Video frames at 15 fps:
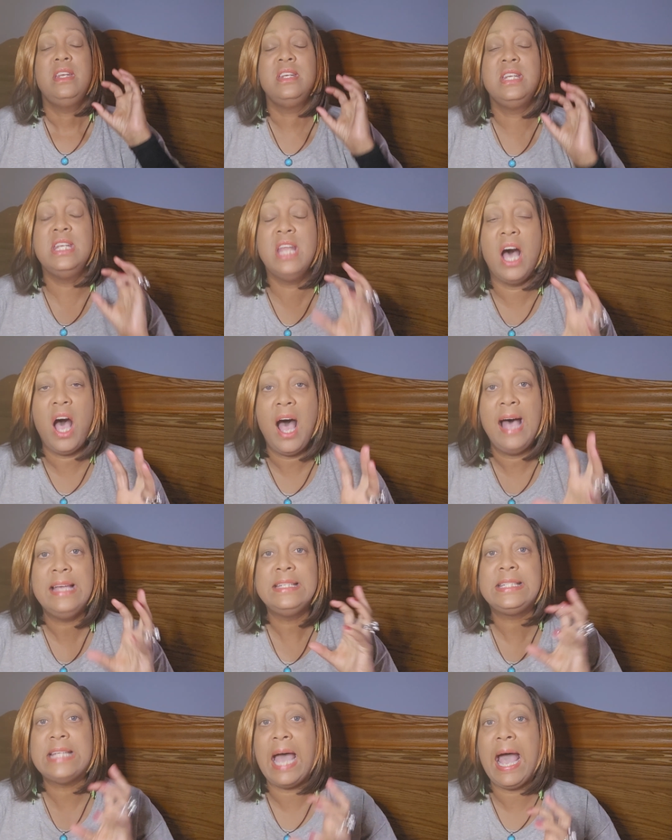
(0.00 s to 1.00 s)

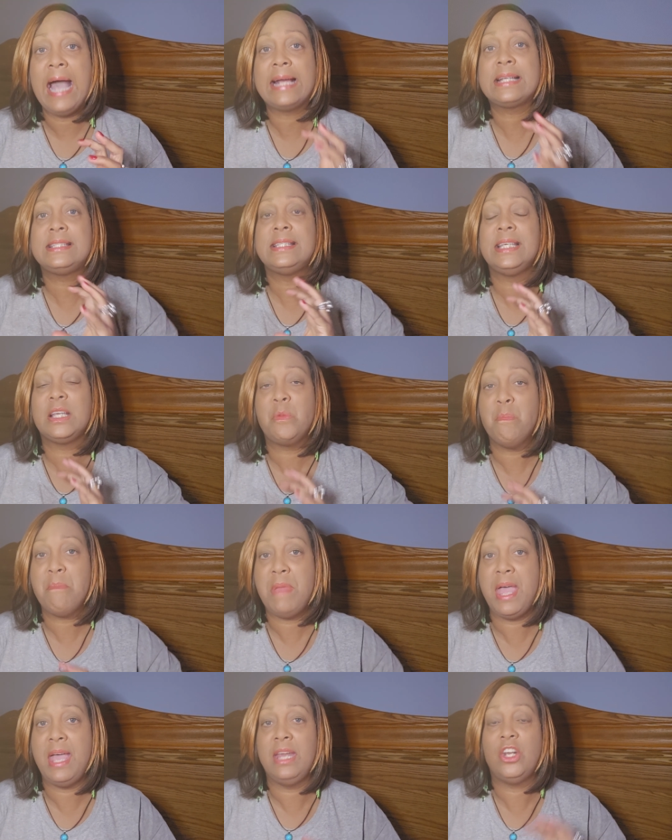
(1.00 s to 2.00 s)
Non toxic
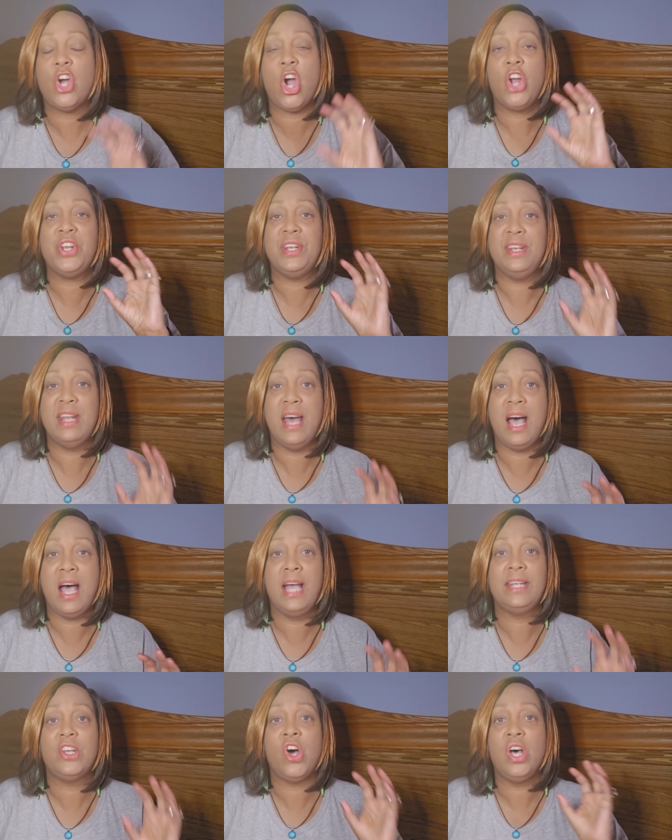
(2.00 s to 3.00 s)
men are
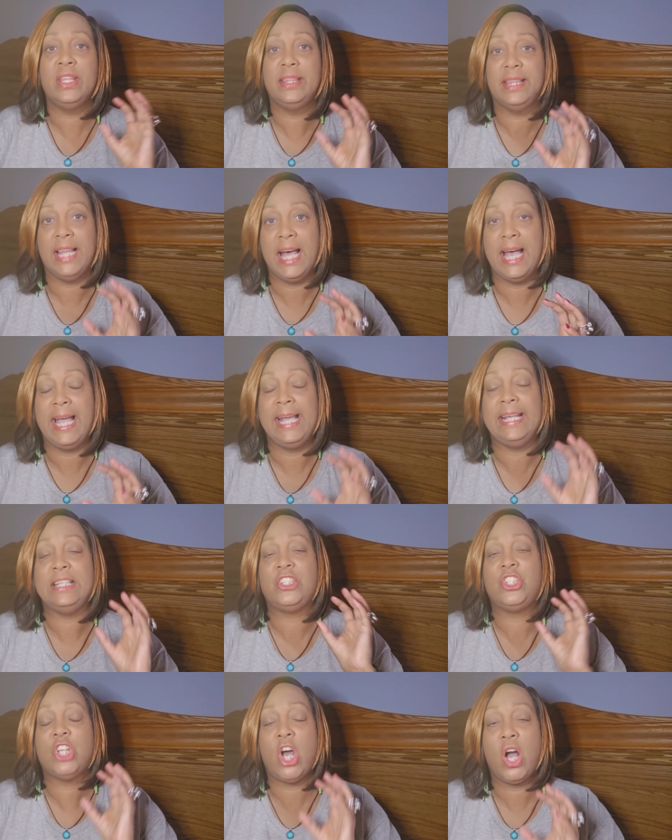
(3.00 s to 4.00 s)
not
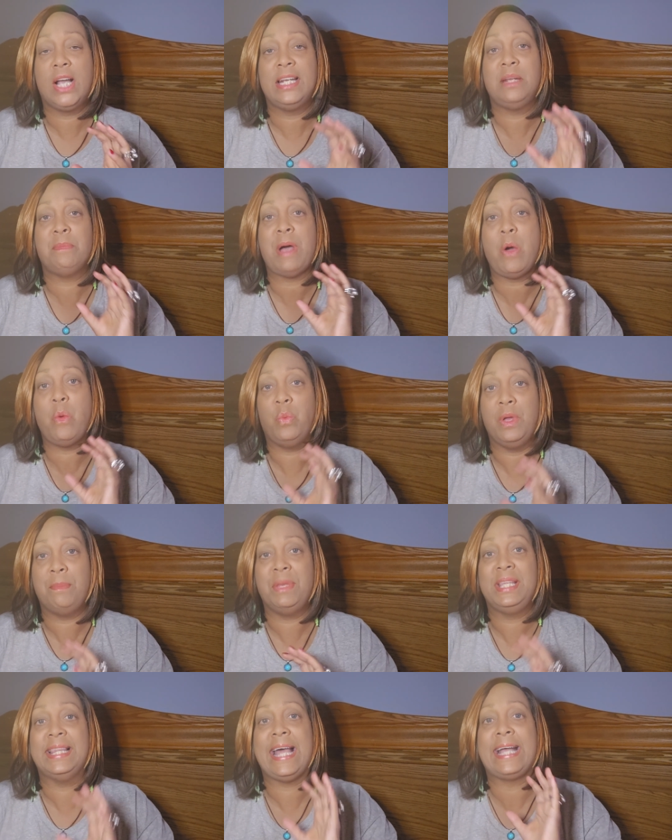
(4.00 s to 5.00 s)
online talking about
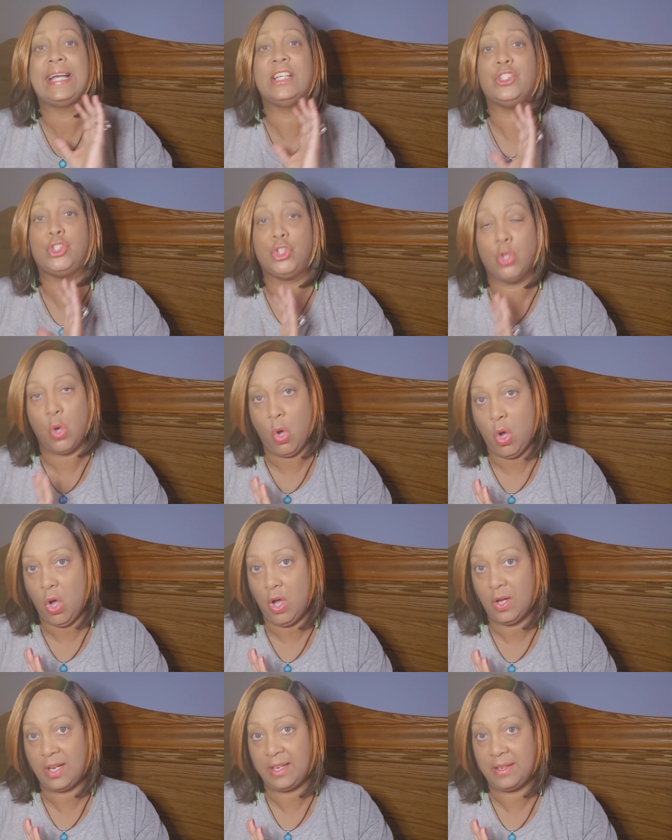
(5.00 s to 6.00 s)
women like a
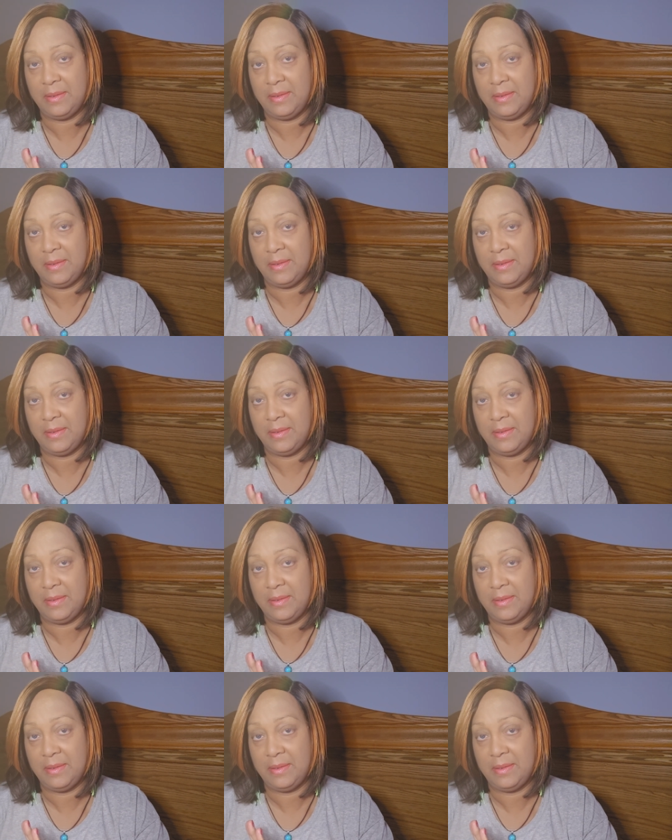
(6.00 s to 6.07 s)
dog.